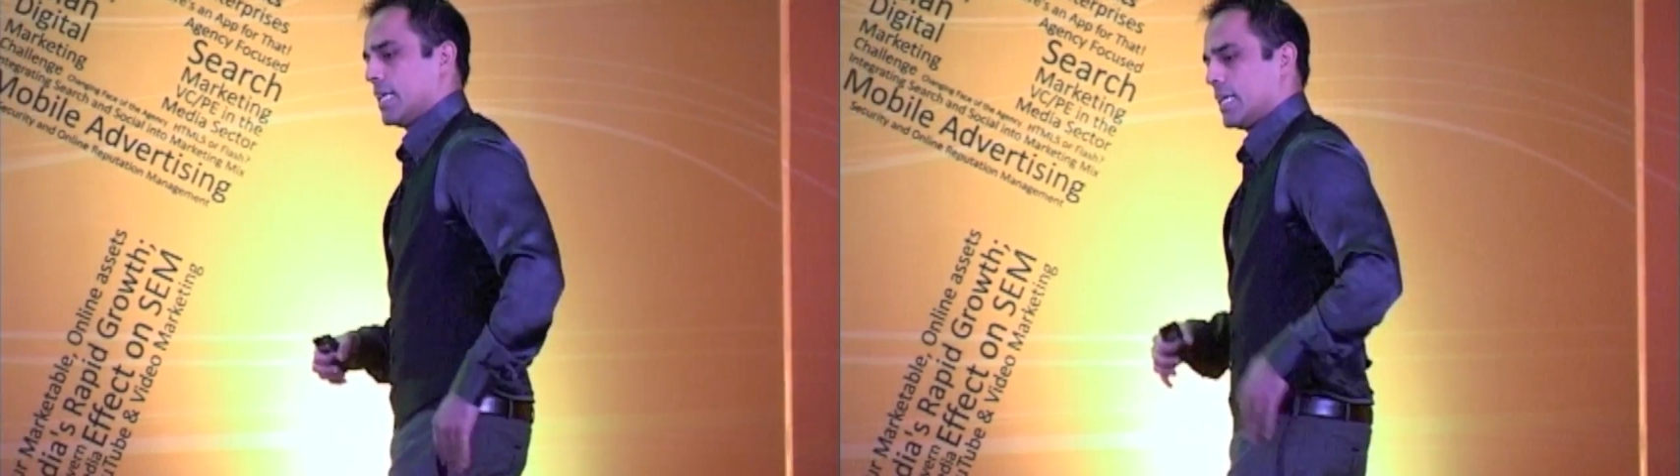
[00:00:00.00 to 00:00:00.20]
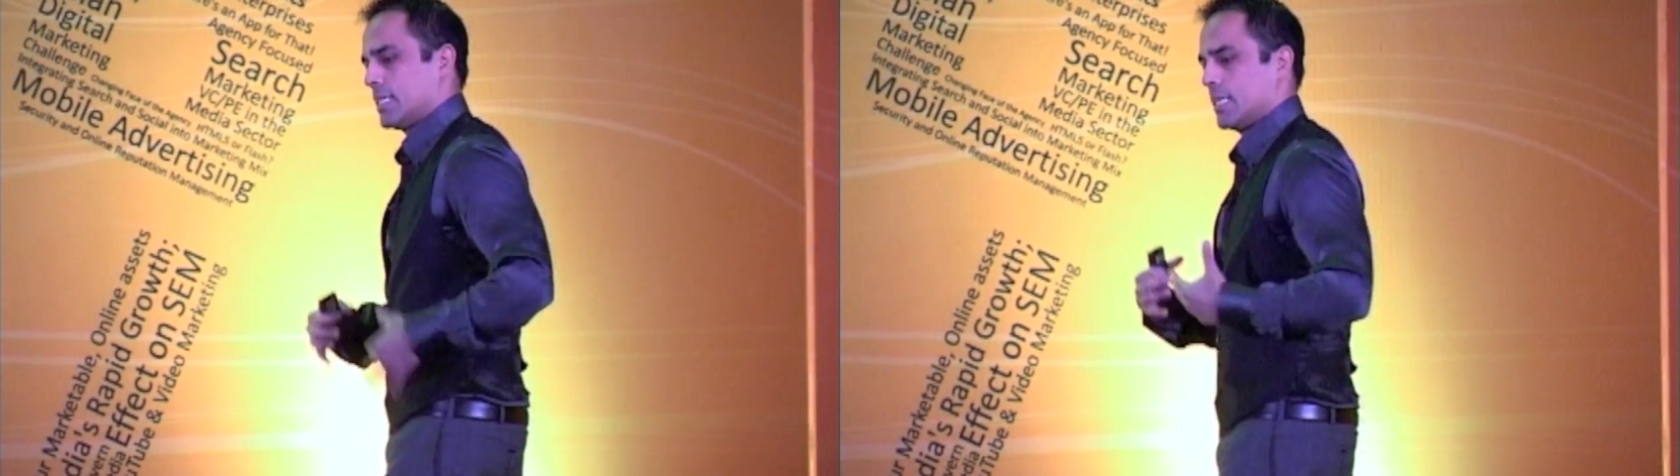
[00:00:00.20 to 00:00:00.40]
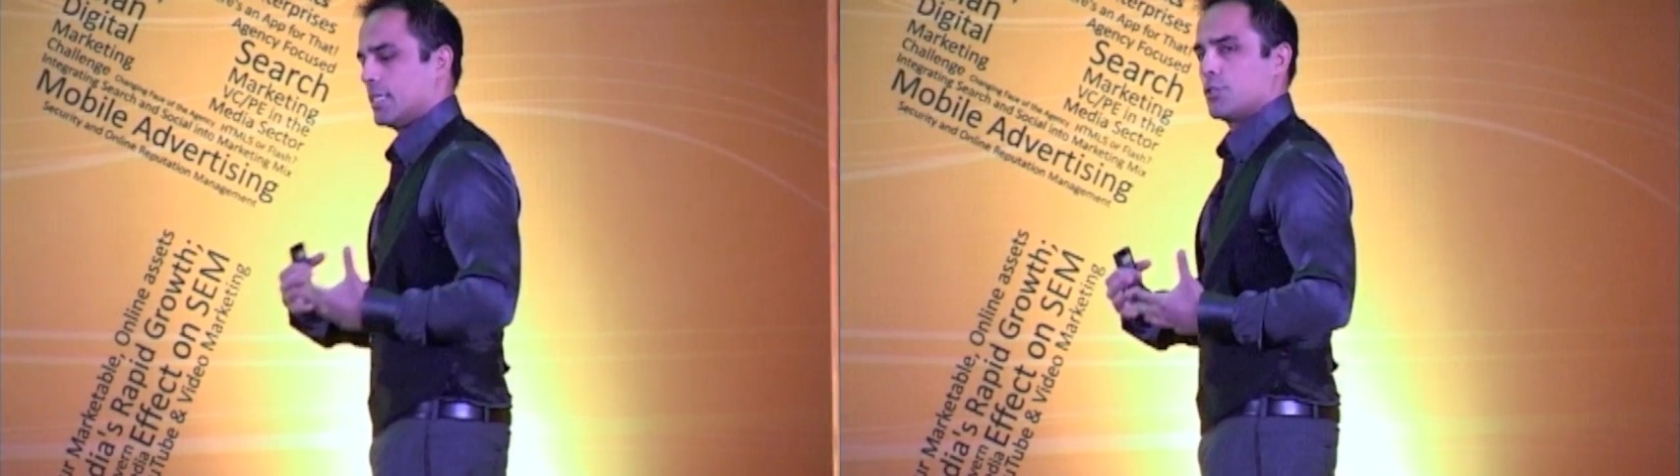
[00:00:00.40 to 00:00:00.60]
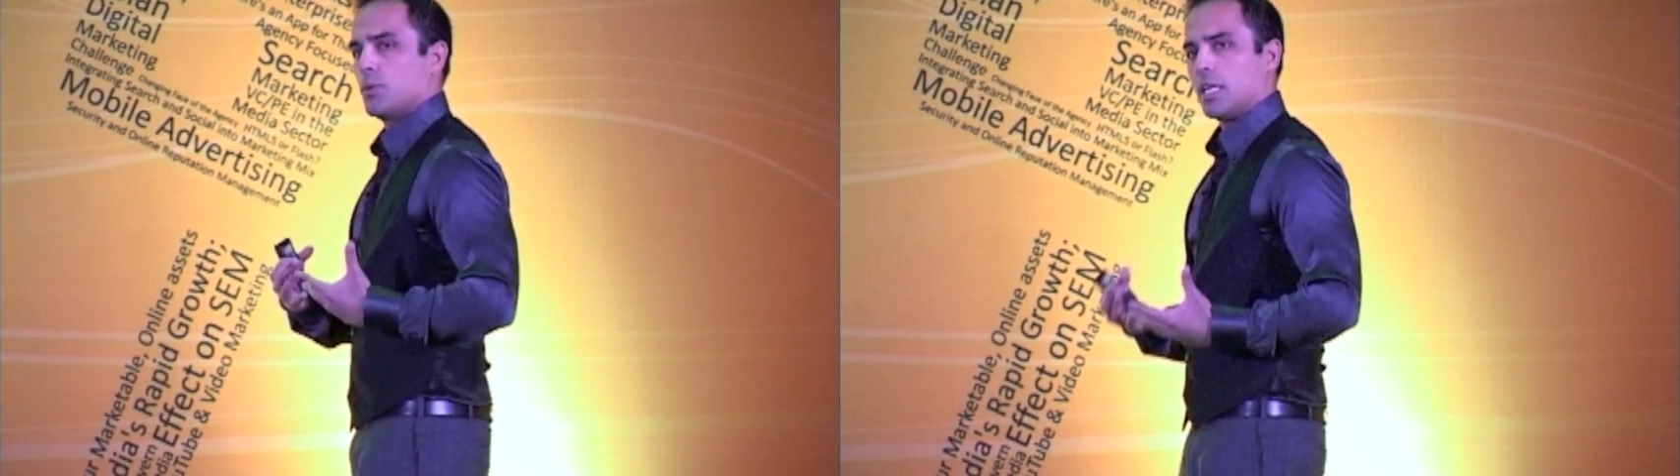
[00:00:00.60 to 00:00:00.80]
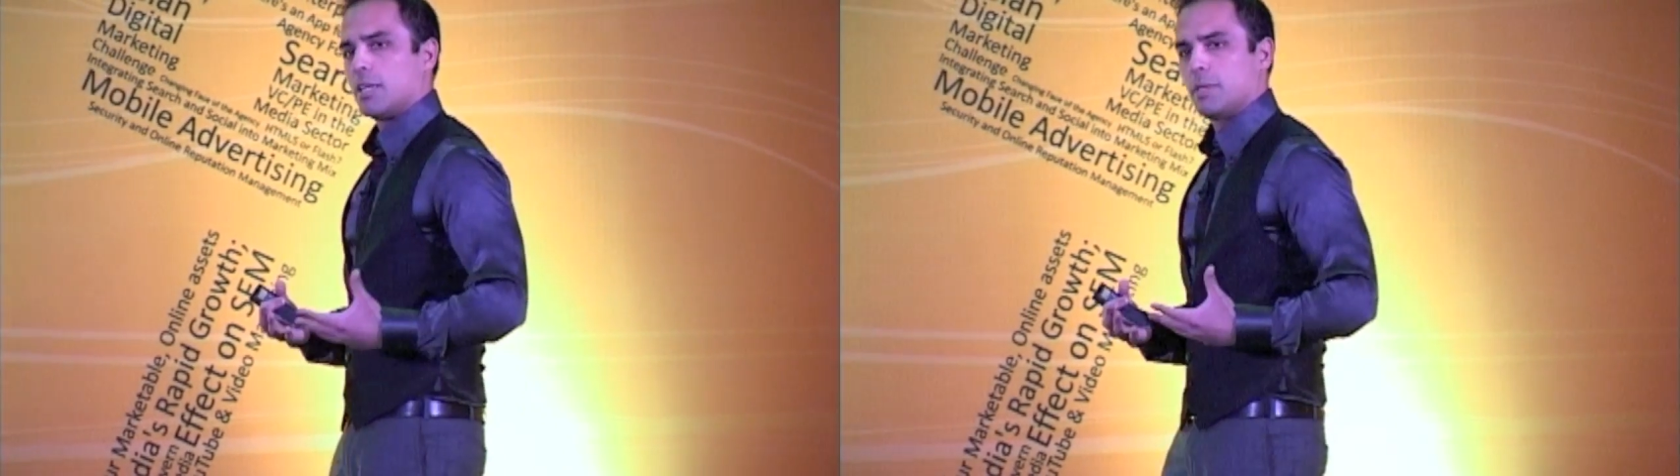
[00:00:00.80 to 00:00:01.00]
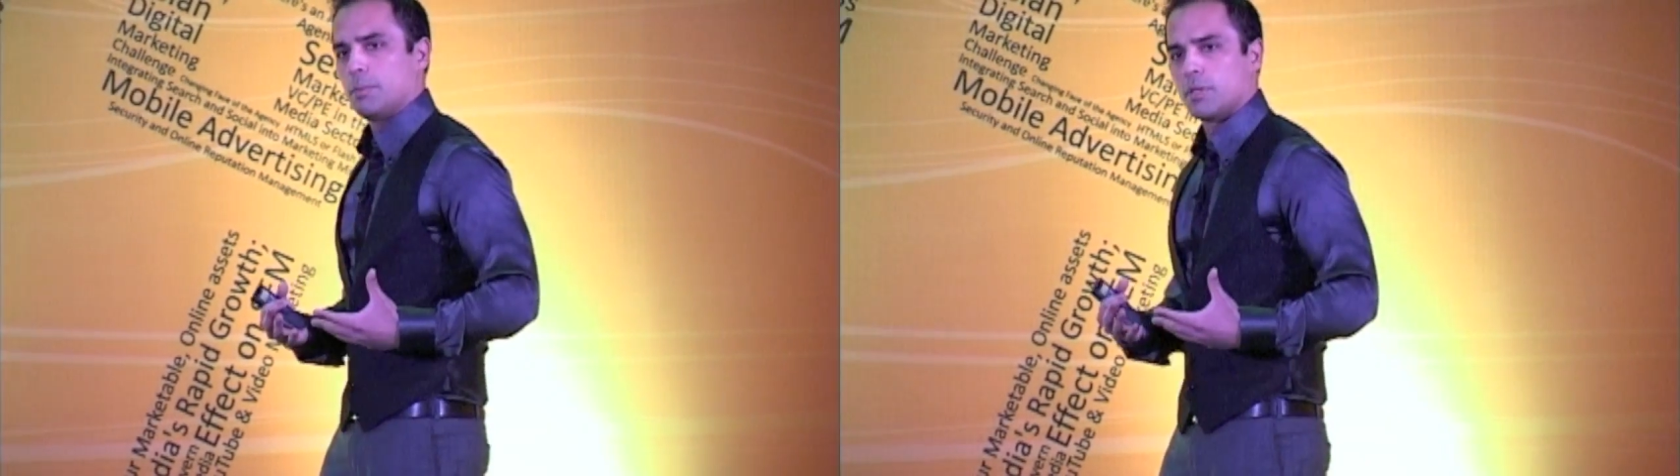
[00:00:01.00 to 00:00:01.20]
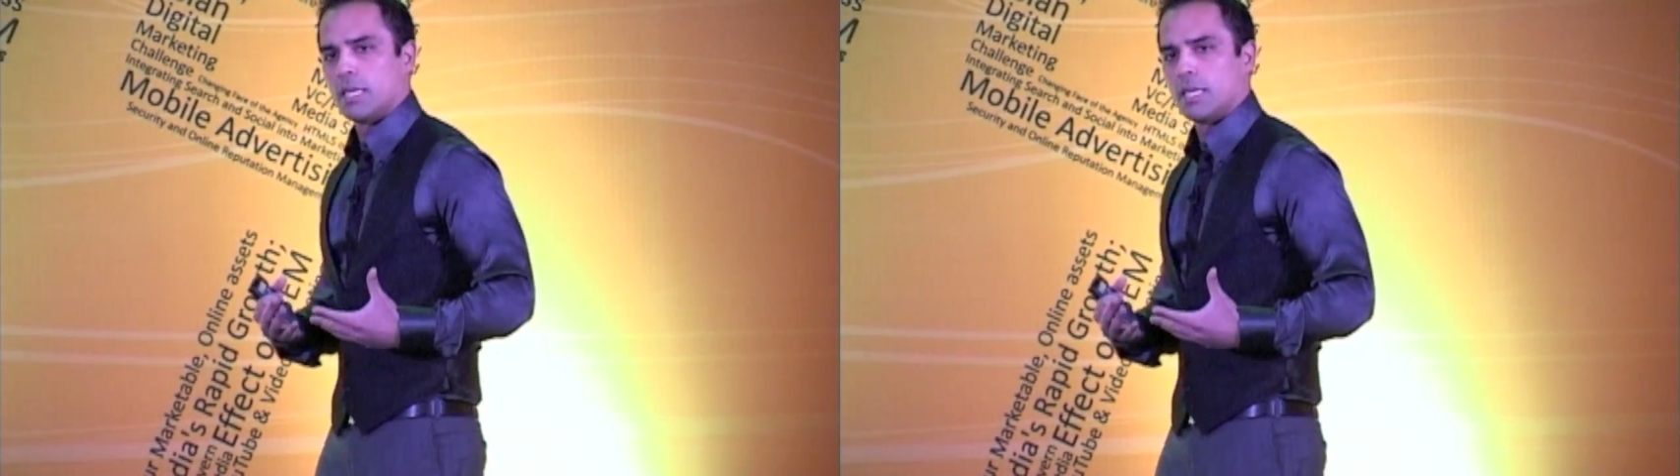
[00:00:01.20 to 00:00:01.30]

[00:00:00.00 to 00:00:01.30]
and I say this to a lot of people